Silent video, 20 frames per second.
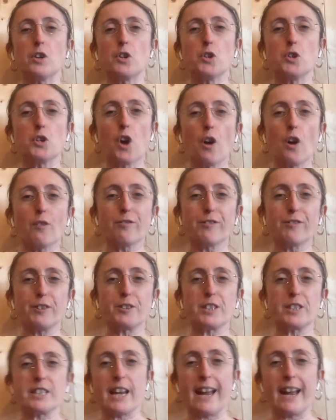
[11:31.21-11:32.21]
You got through
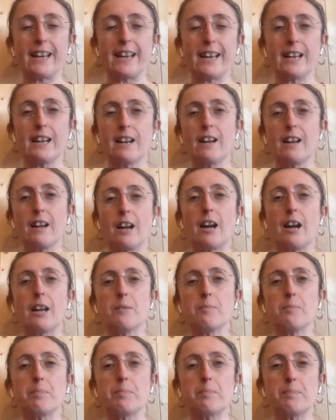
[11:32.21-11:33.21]
today
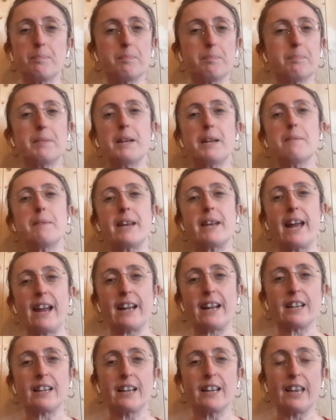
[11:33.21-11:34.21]
and blimmin'
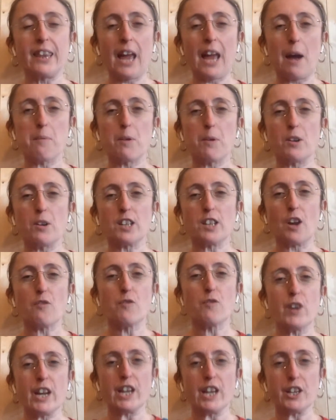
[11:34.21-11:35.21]
heck, that was a
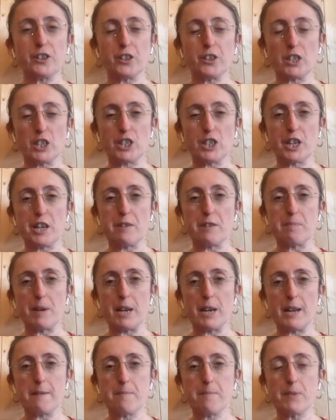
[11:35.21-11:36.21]
really good
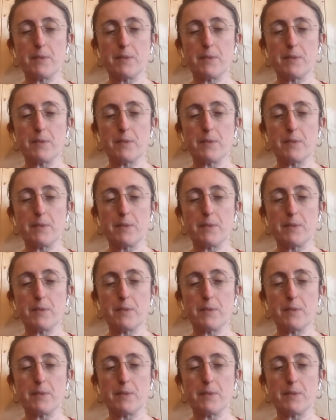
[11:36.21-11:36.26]
achievement.